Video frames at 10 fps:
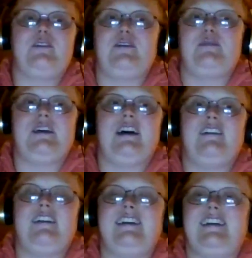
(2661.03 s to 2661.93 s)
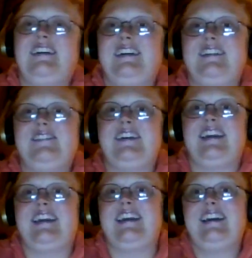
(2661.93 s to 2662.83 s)
I'm telling you. I'm
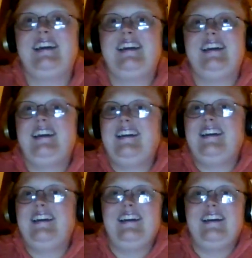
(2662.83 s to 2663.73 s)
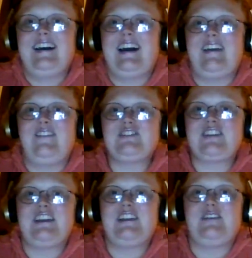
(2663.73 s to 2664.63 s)
like, I wish I
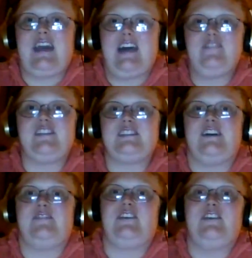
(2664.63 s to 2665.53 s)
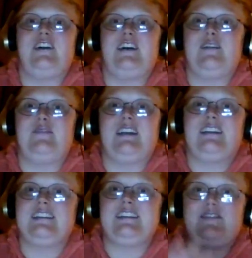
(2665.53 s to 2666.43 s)
could do half the stuff you could. I'm like, the
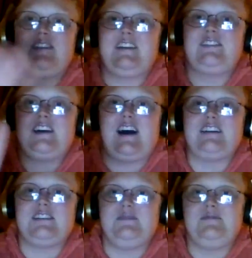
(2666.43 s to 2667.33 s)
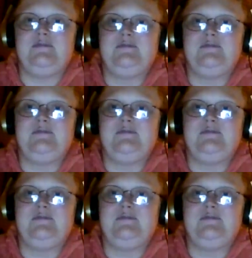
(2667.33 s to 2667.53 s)
stuff that you do is awesome.